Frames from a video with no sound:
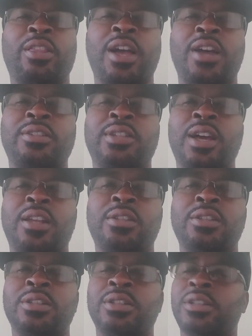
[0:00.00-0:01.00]
$40,000,
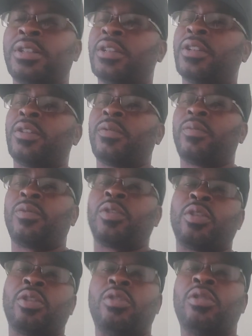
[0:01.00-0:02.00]

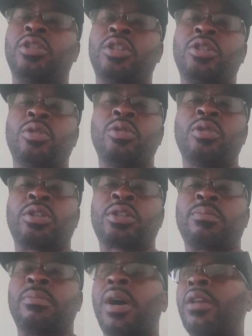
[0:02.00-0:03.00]
you could just do your
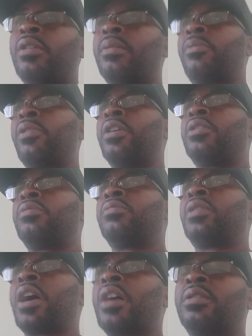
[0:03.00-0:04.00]
minor upgrade,
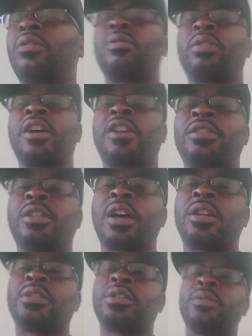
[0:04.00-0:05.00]
$2,000,
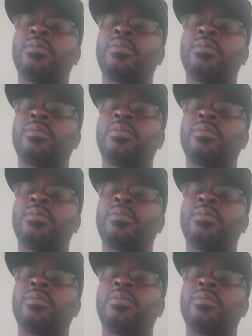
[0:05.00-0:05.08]
$3,000,